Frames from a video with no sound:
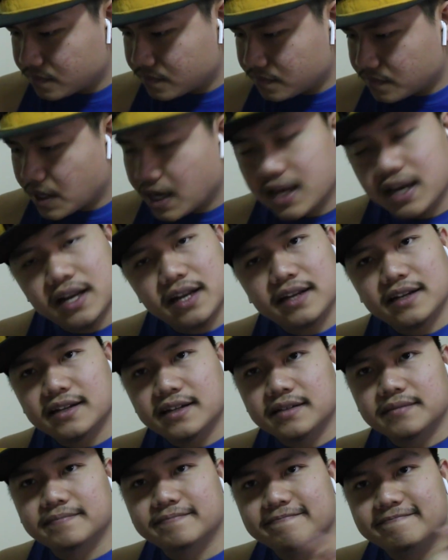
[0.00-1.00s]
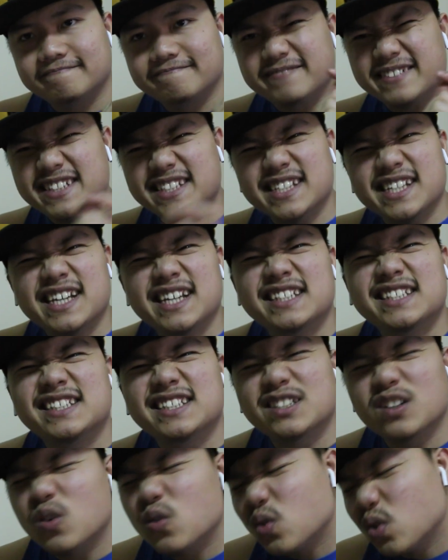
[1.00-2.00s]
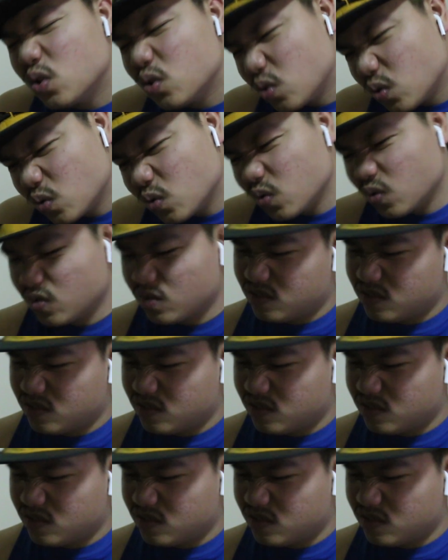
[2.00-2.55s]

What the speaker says: but it's so cool.